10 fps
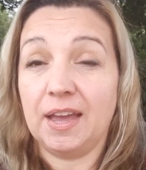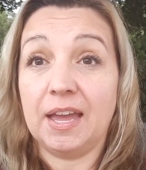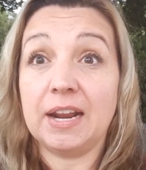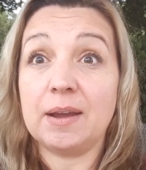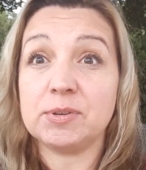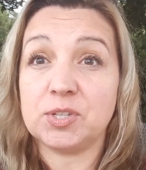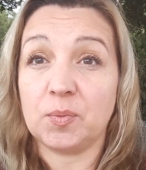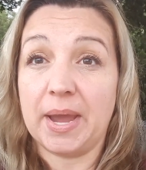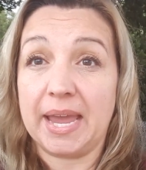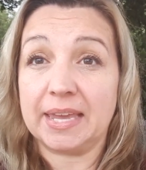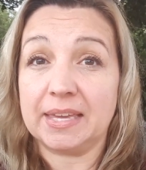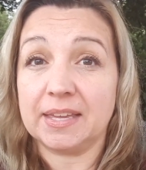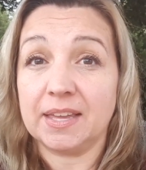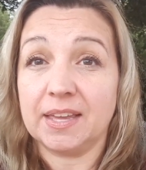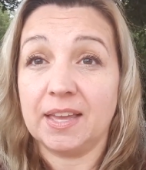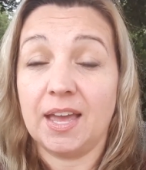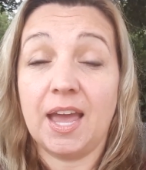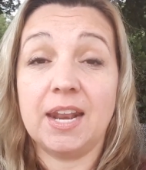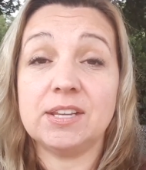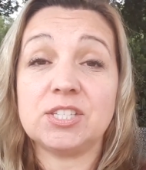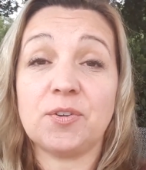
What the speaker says: and I was awake, and it's